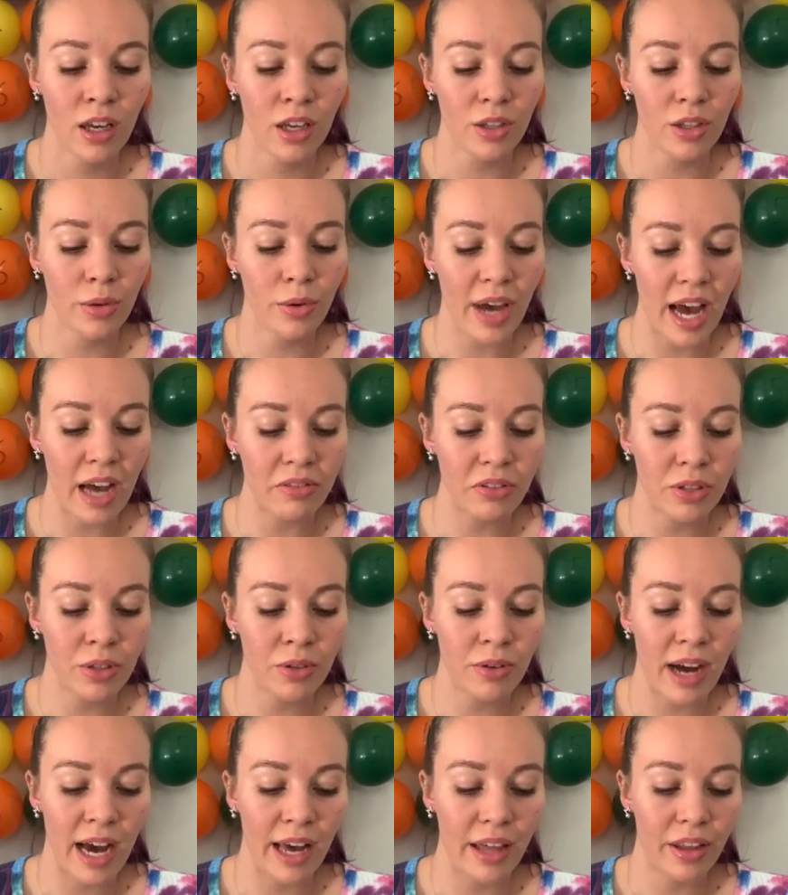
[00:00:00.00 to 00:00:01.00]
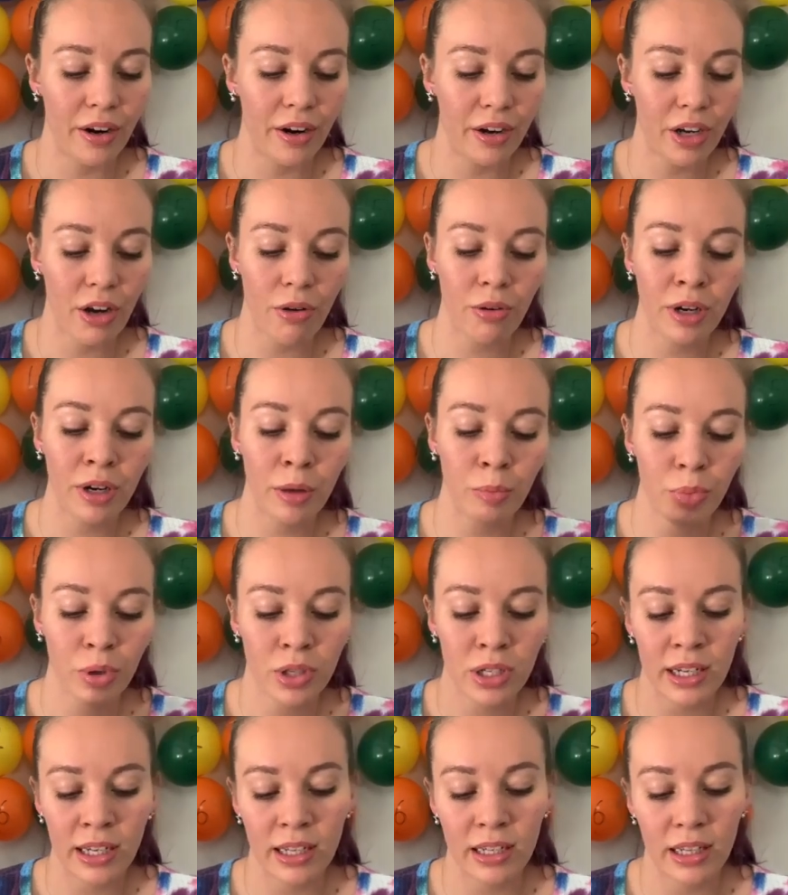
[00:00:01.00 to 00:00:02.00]
you have to either go in and
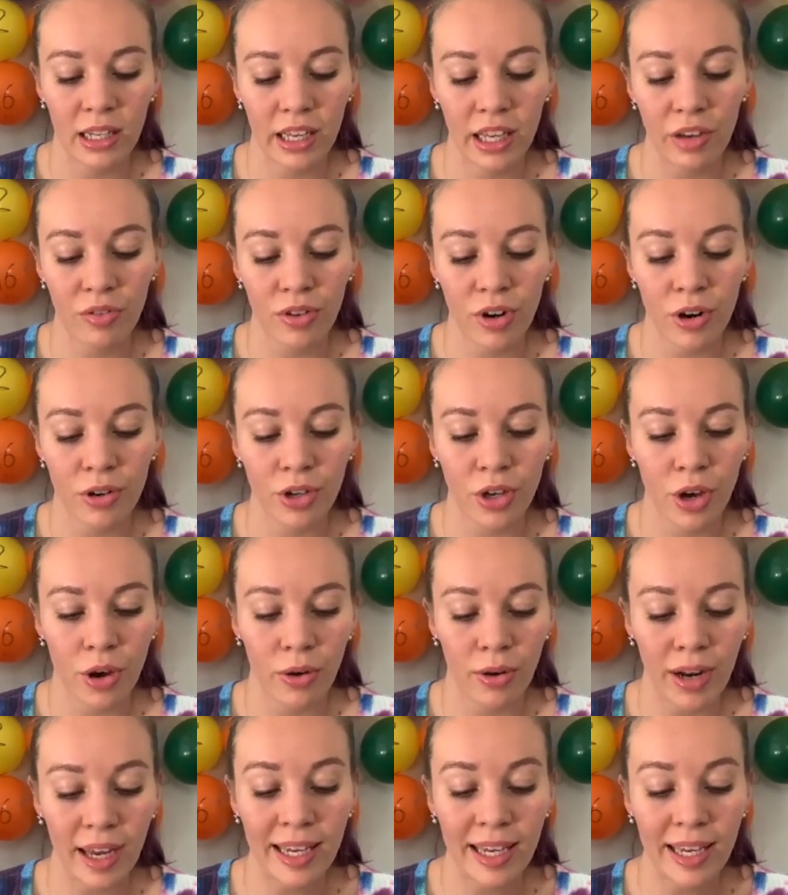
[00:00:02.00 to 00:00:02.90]
put in the gift card code